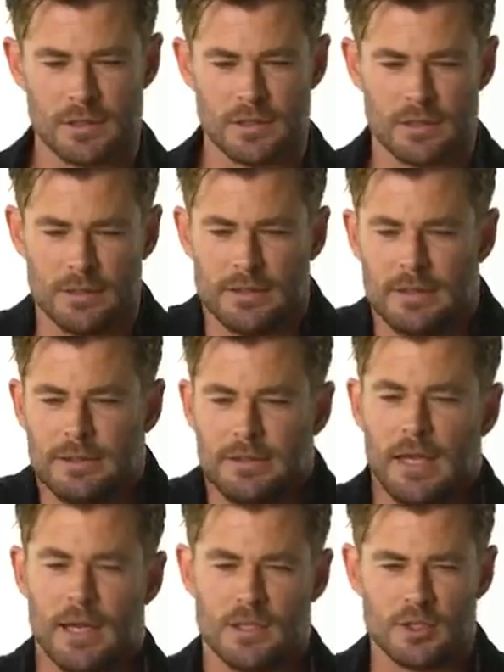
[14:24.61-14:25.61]

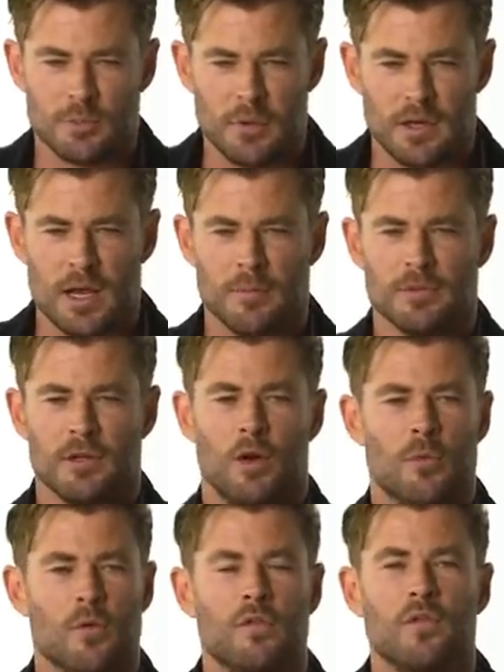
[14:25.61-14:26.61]
and, and it just becomes a
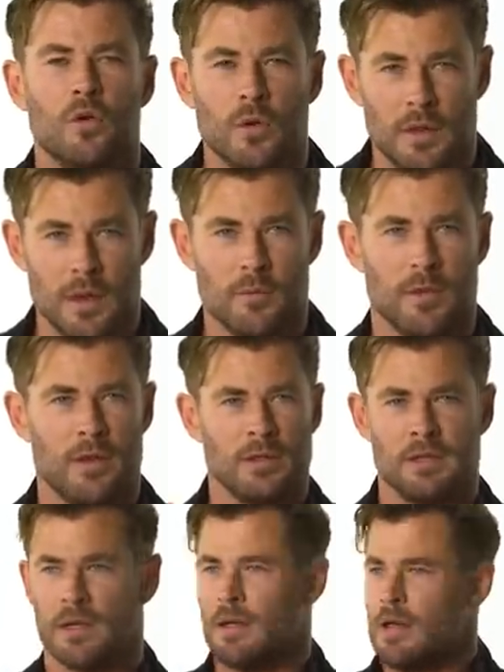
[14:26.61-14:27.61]
lot more fluid than when
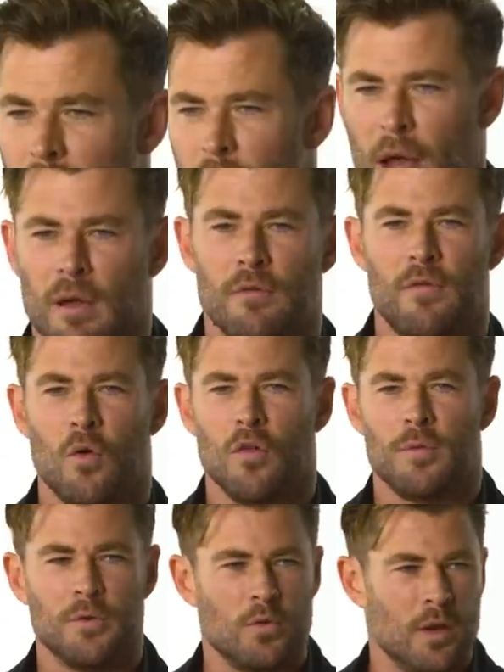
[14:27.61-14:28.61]
there's a, a back and
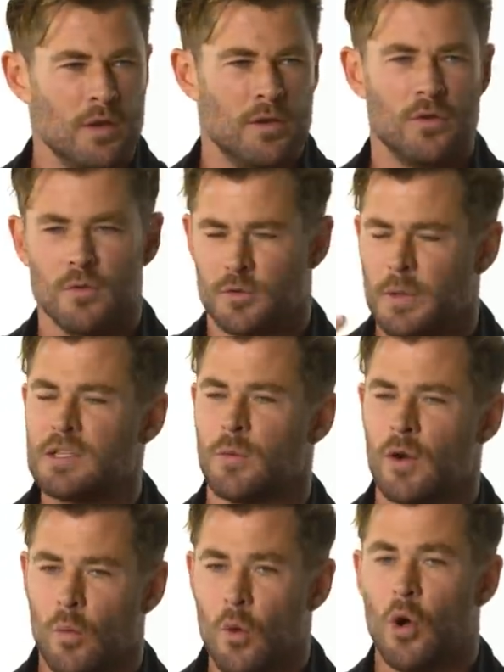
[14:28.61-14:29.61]
forth between you, especially
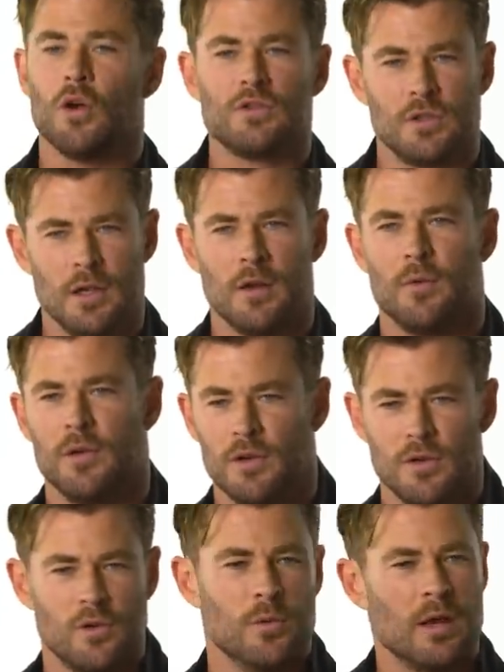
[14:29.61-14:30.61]
when it works, you know, when
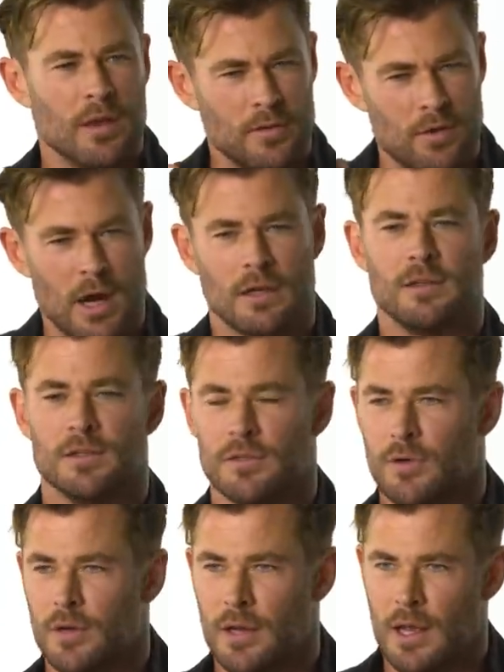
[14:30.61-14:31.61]
you, you and other actors
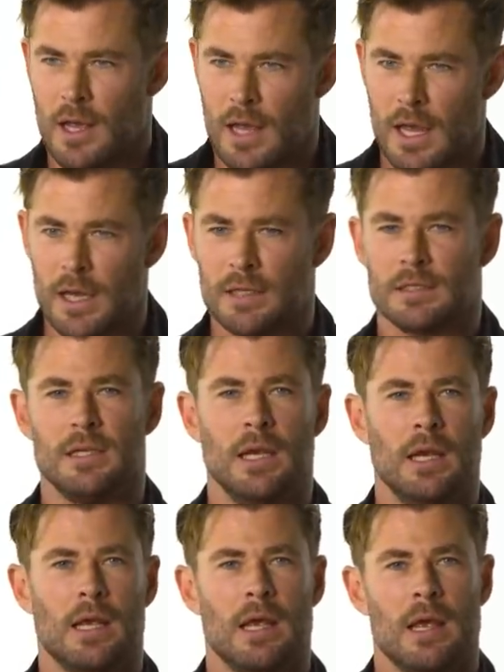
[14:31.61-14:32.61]
are in, in
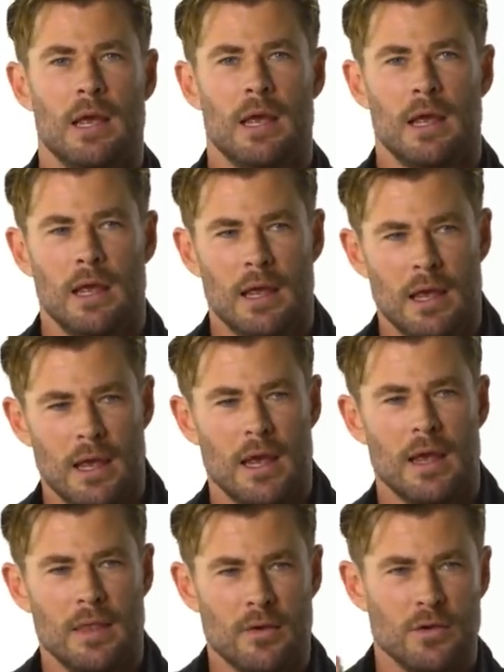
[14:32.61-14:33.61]
sync
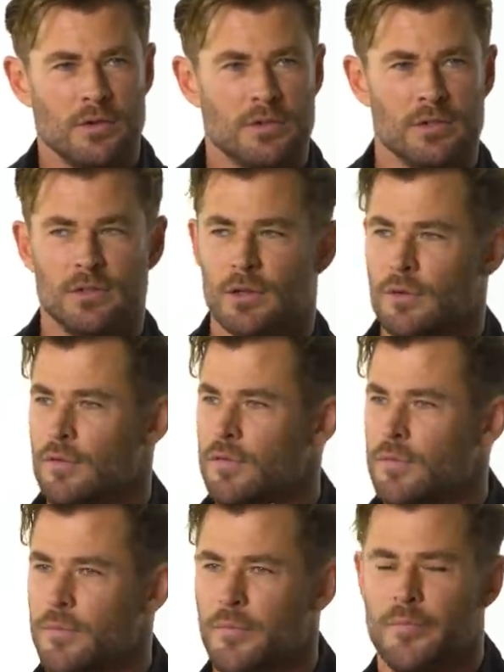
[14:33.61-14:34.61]
and there is a sort
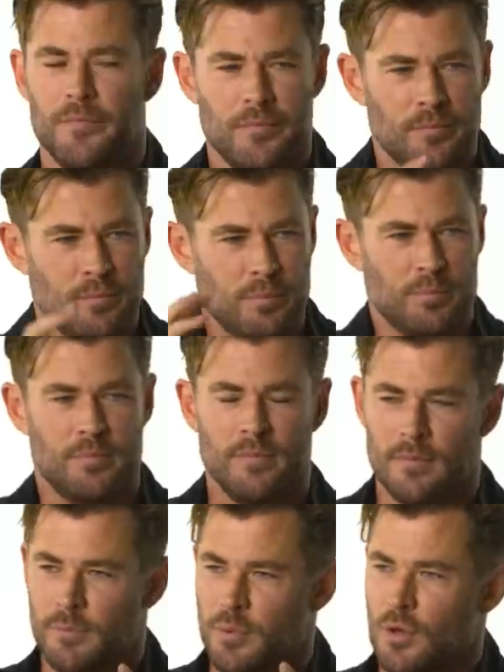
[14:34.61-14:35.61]
of
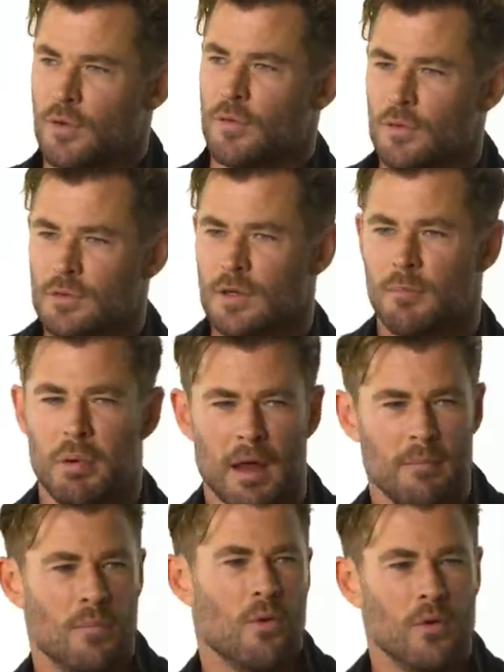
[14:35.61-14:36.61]
beautiful sort of bat
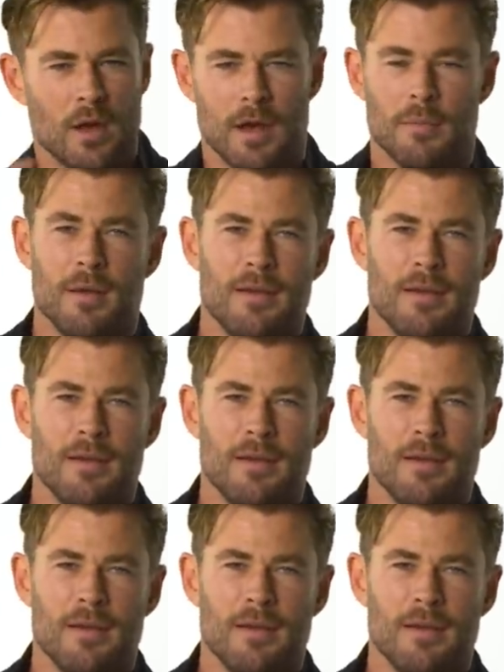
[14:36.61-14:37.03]
and ball game